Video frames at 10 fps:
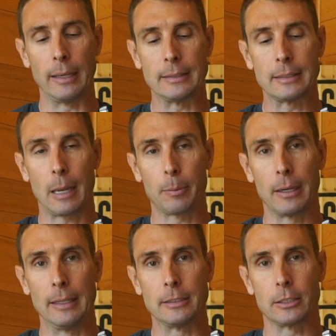a
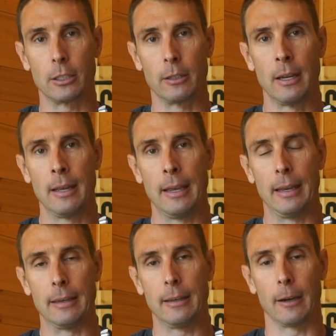separate insert
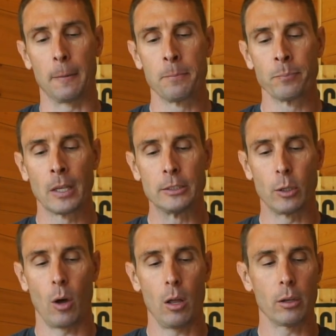in here.
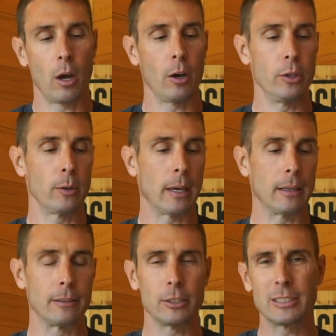So all in all, you
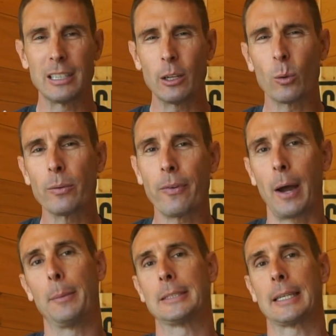get just little
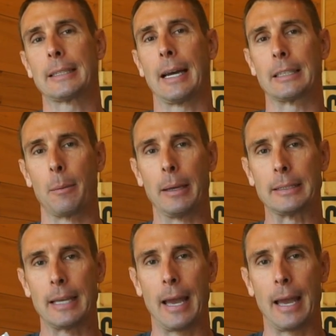refinements like that that makes the